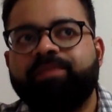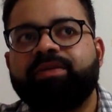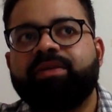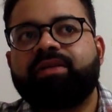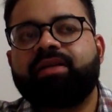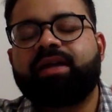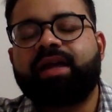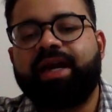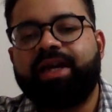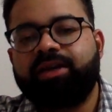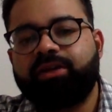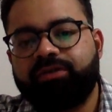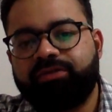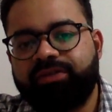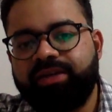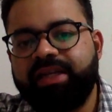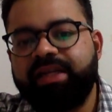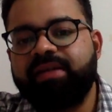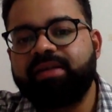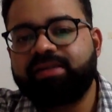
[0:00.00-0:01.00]
the kind of
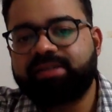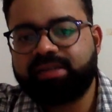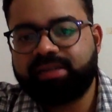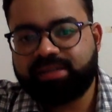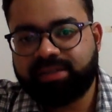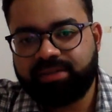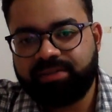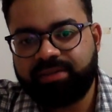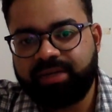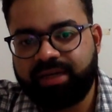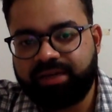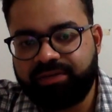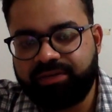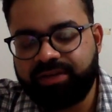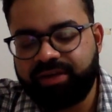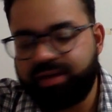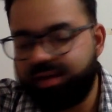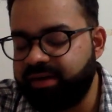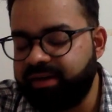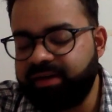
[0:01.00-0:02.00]
legal system that
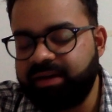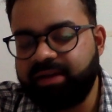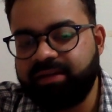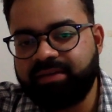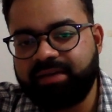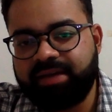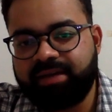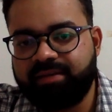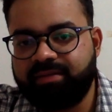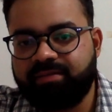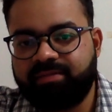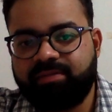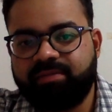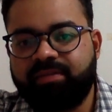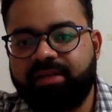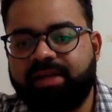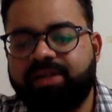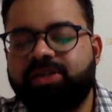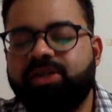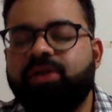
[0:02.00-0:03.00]
we are in, and
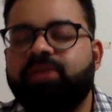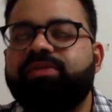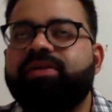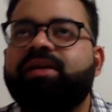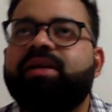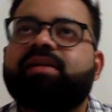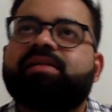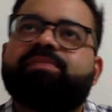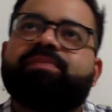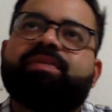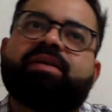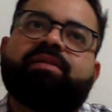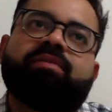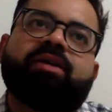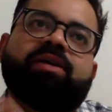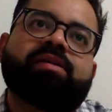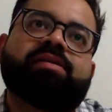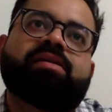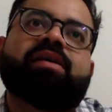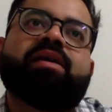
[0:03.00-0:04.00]
that's how we did,
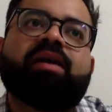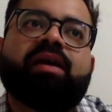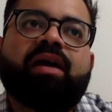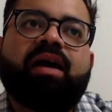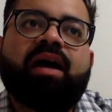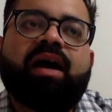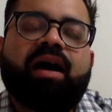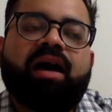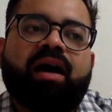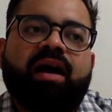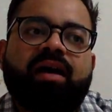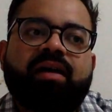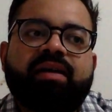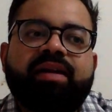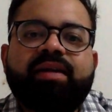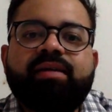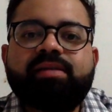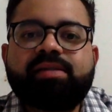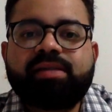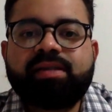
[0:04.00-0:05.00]
because our
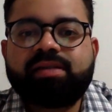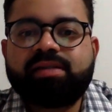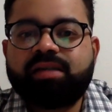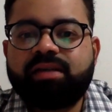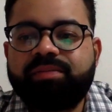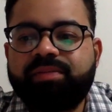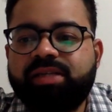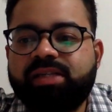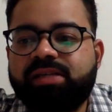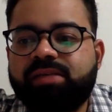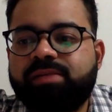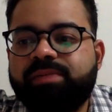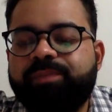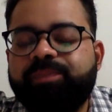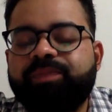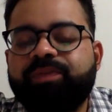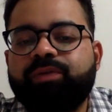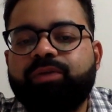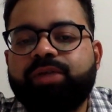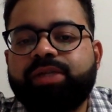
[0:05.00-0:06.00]
legal system
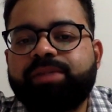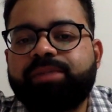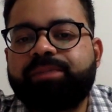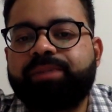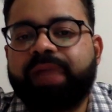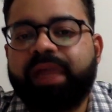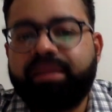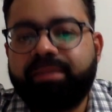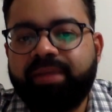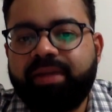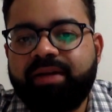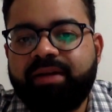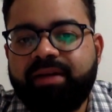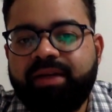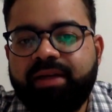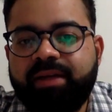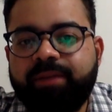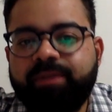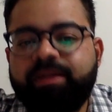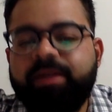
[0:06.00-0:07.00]
was
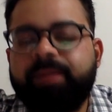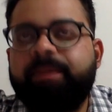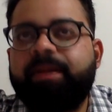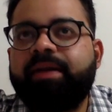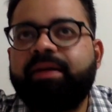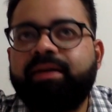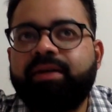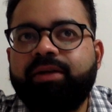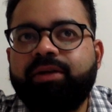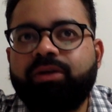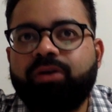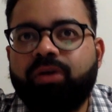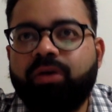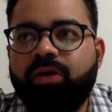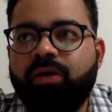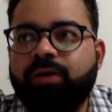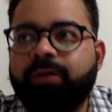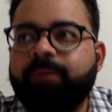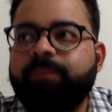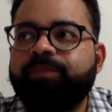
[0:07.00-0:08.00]
primarily dependent
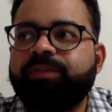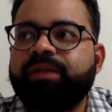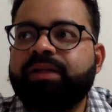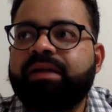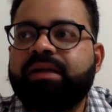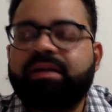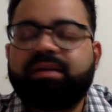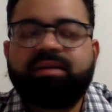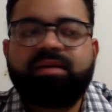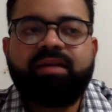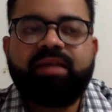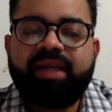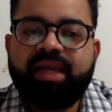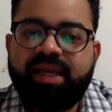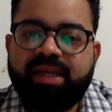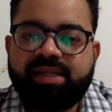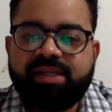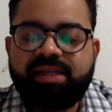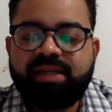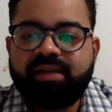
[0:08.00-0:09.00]
on the
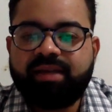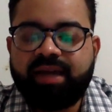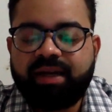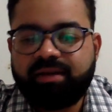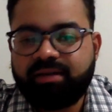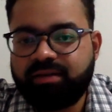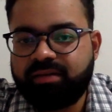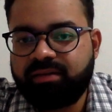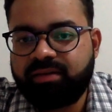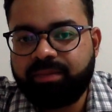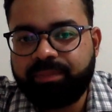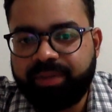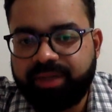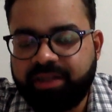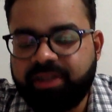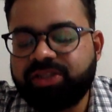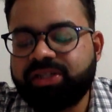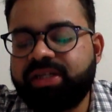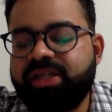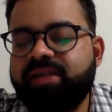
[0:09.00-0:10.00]
legacy that the
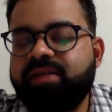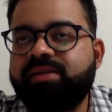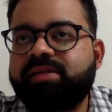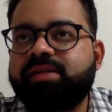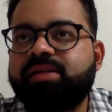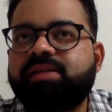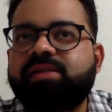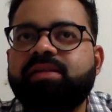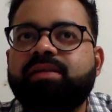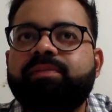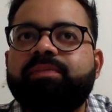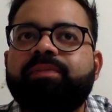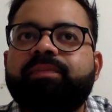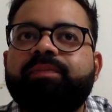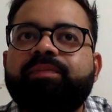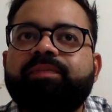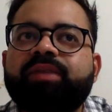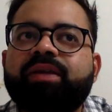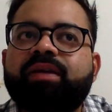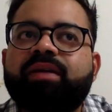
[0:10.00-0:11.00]
British legal system
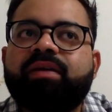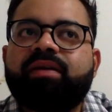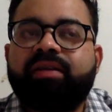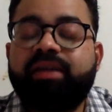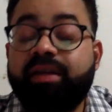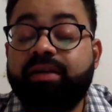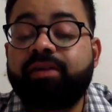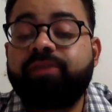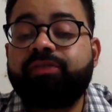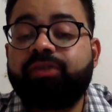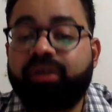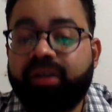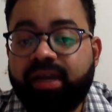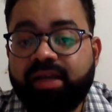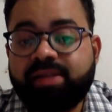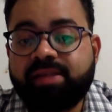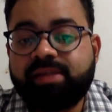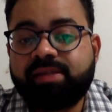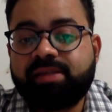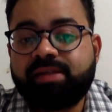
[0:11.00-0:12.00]
created for
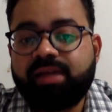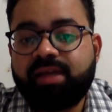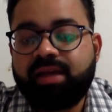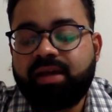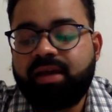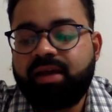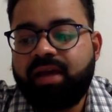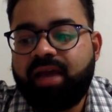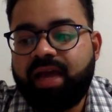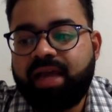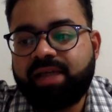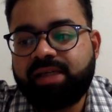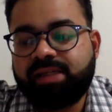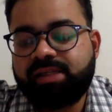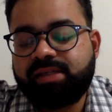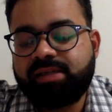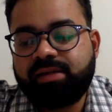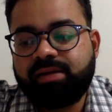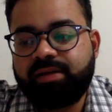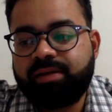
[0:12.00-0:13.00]
us as